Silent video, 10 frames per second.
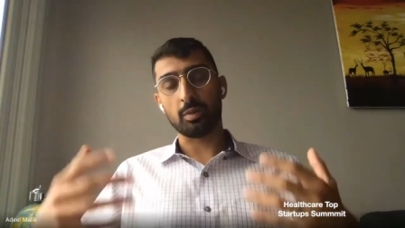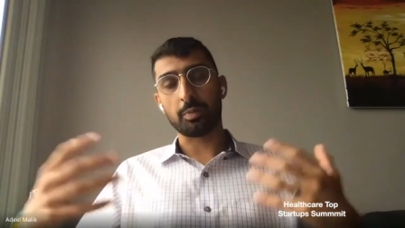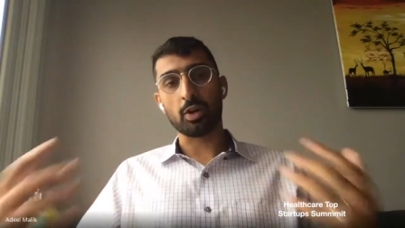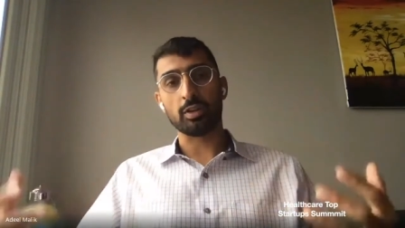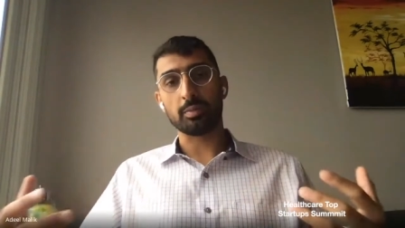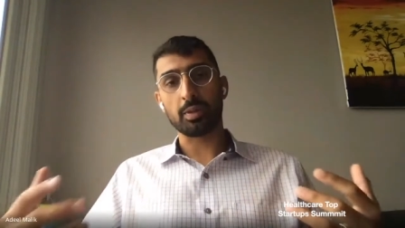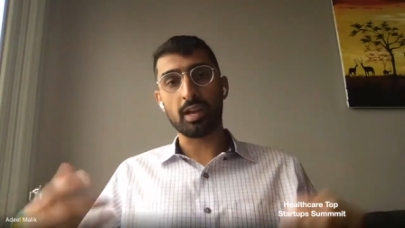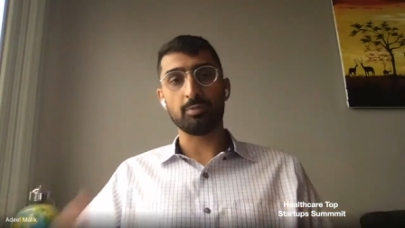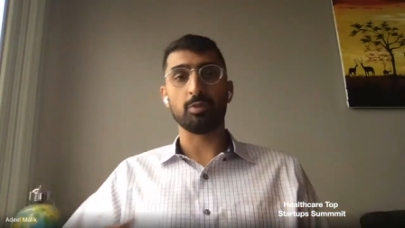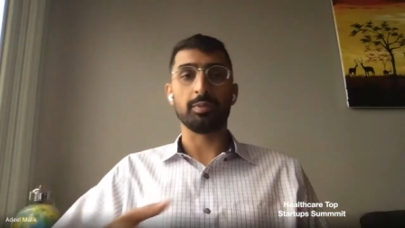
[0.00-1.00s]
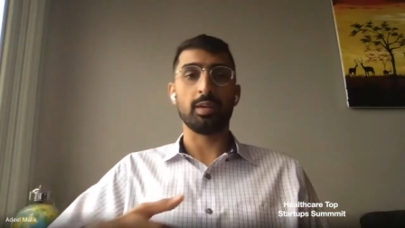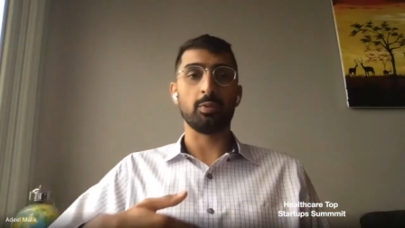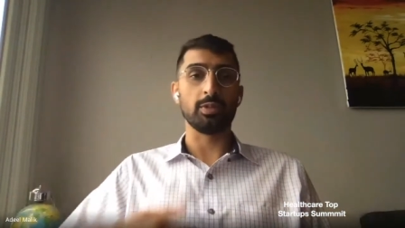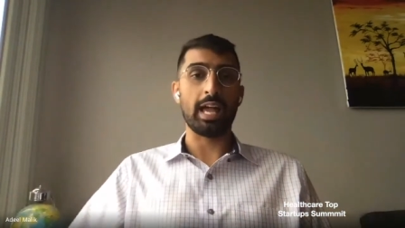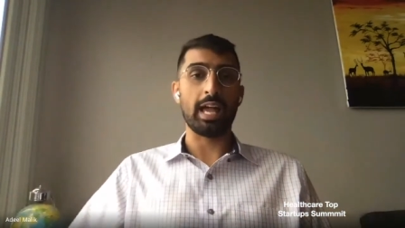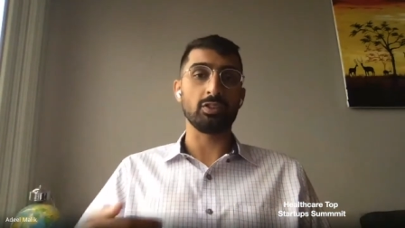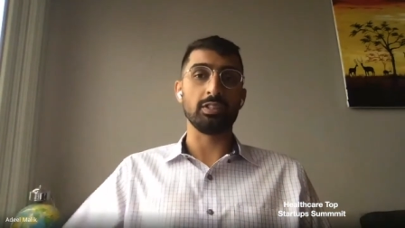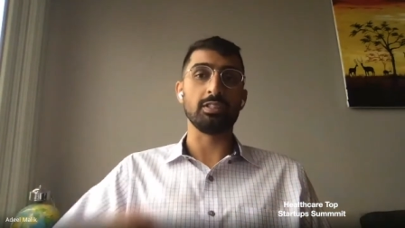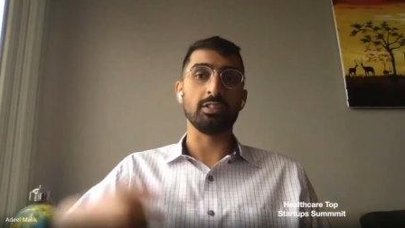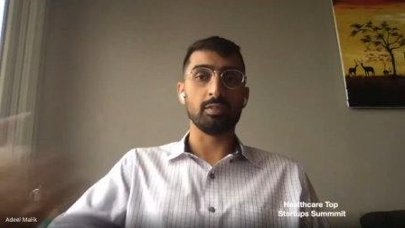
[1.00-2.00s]
part of the platform that will actually
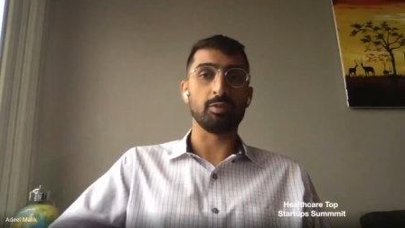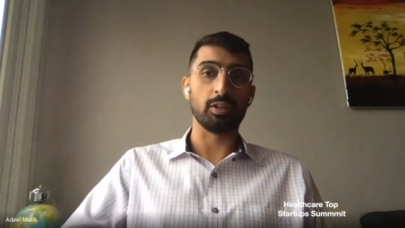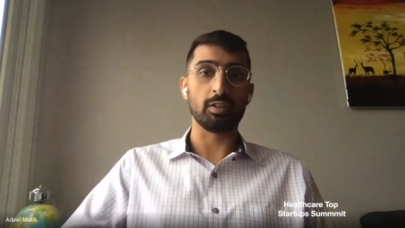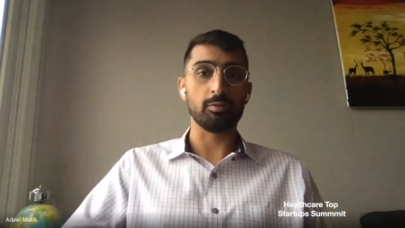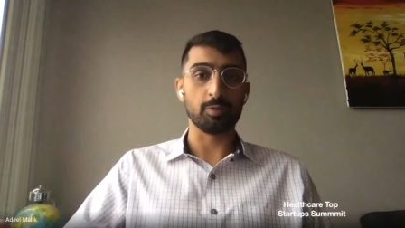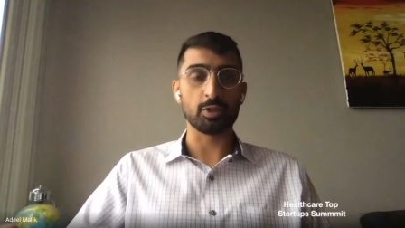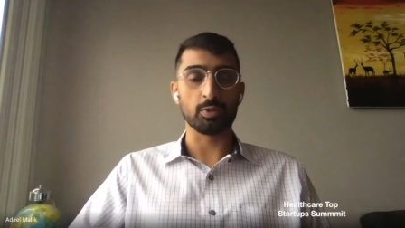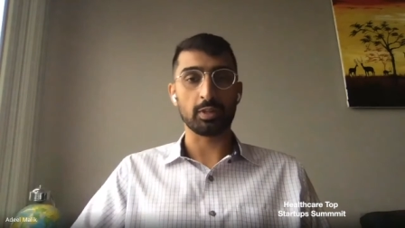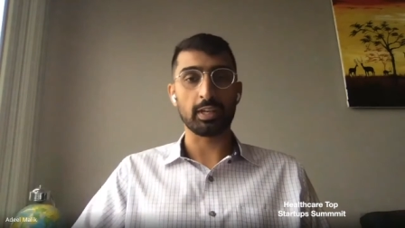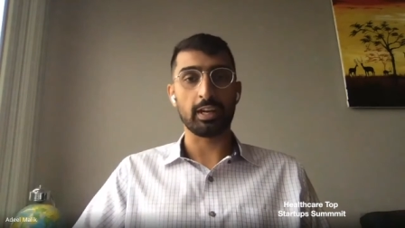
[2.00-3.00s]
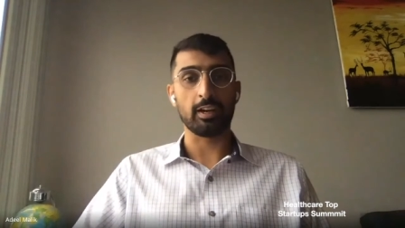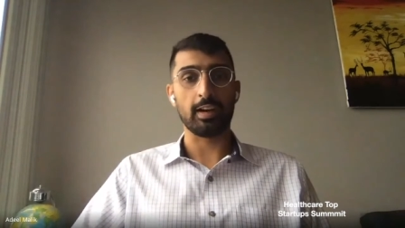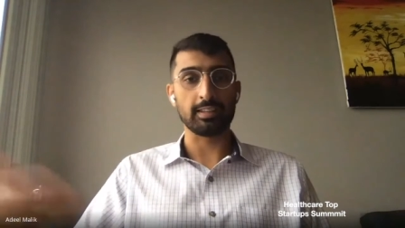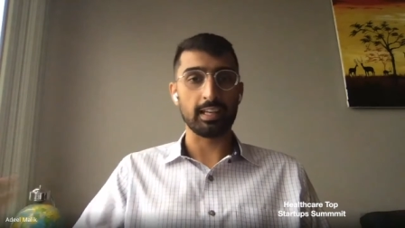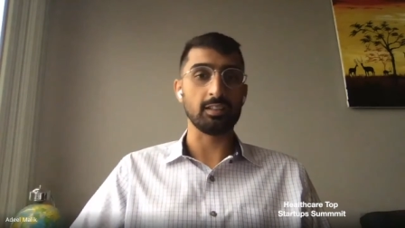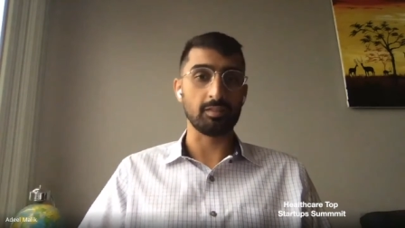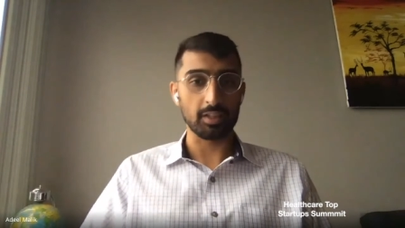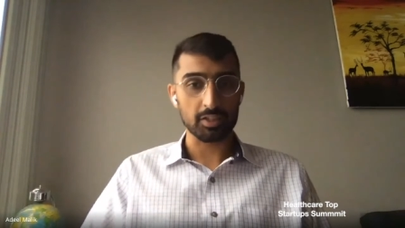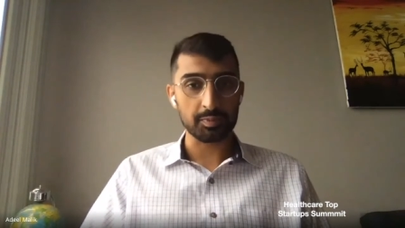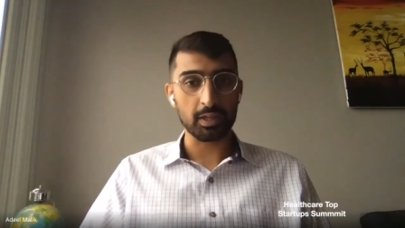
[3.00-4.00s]
deliver virtual care at the end of the
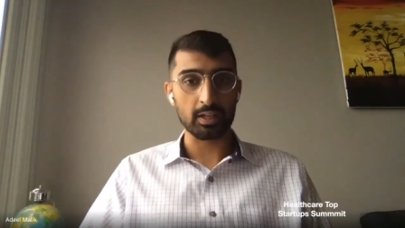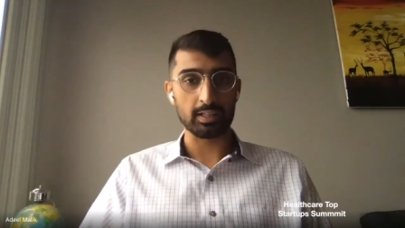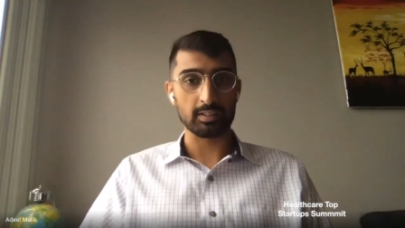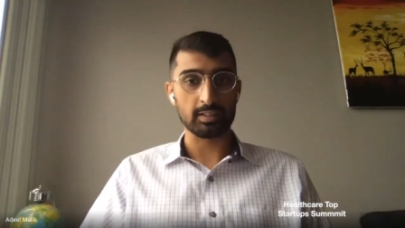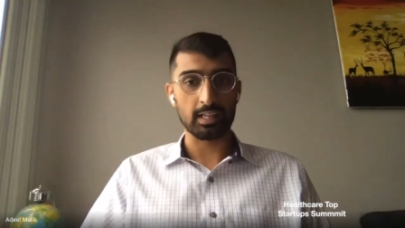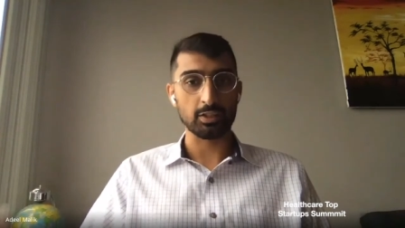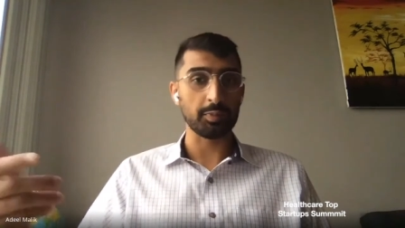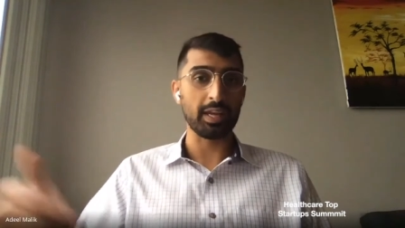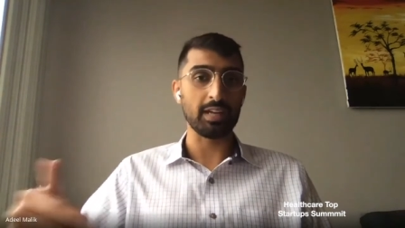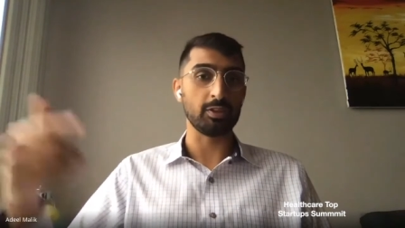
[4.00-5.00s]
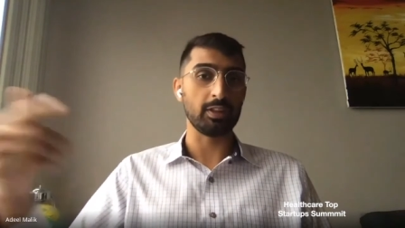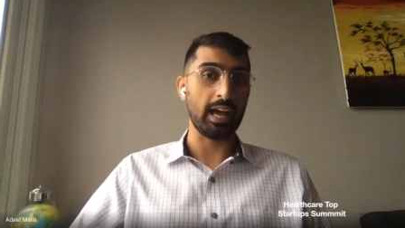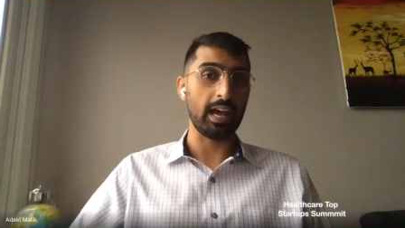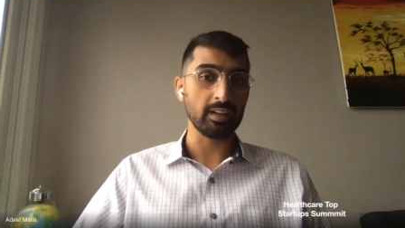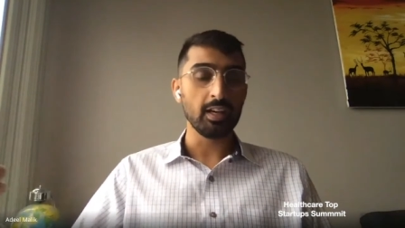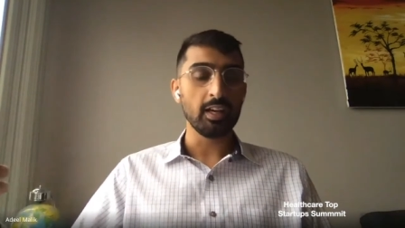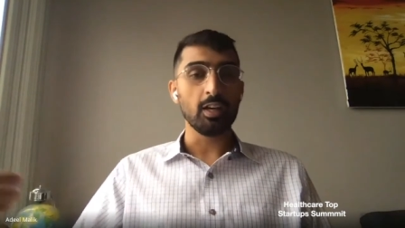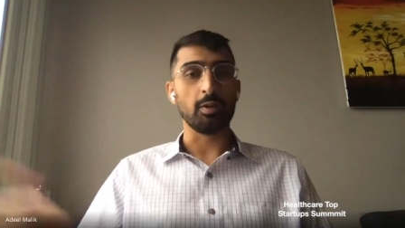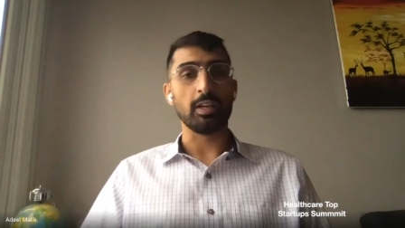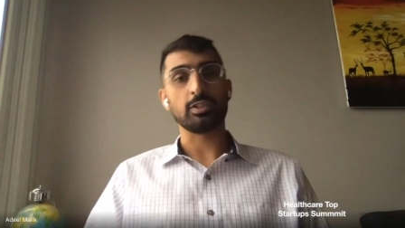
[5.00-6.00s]
experience, and you pay for that,
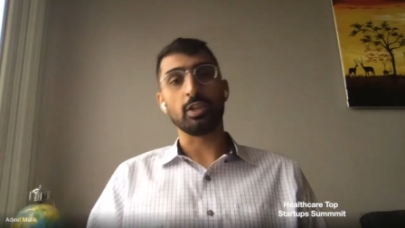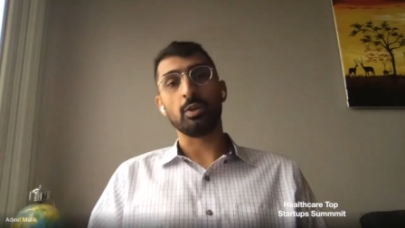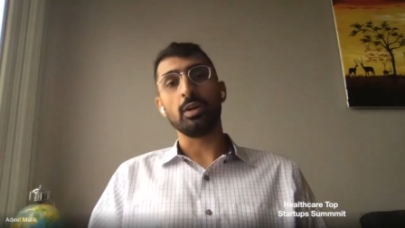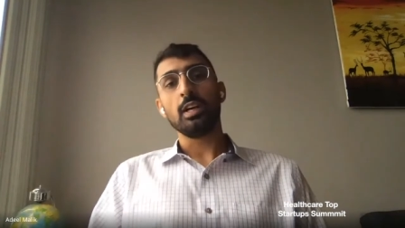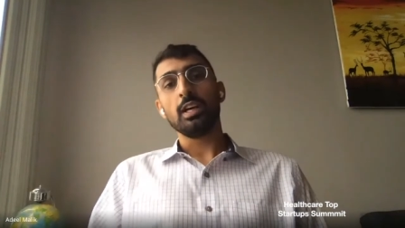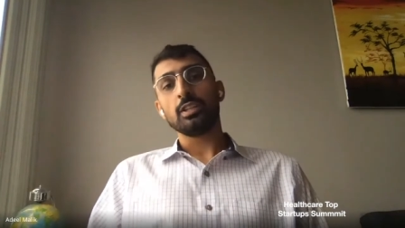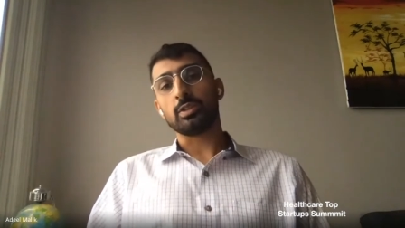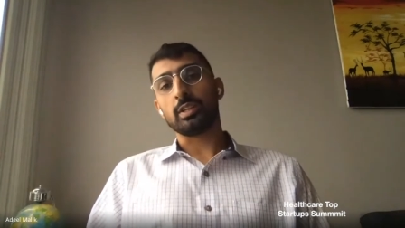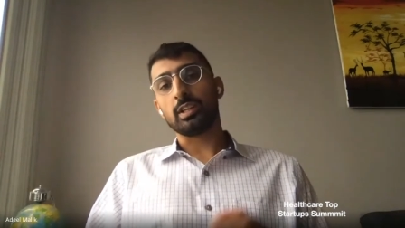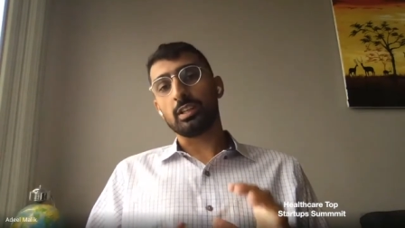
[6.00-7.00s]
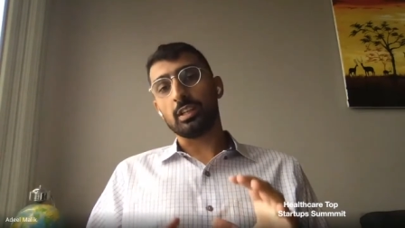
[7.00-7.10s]
right? So there,